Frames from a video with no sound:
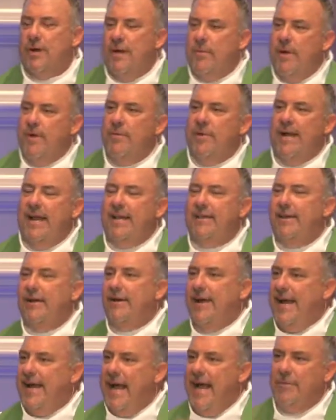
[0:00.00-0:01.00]
And we went in
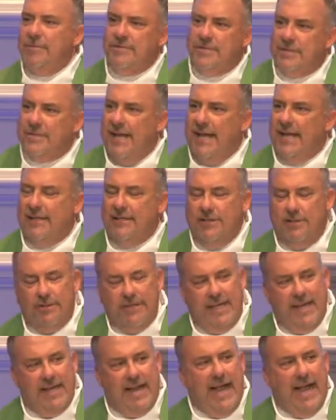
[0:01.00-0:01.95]
there, and I was just like a little kid.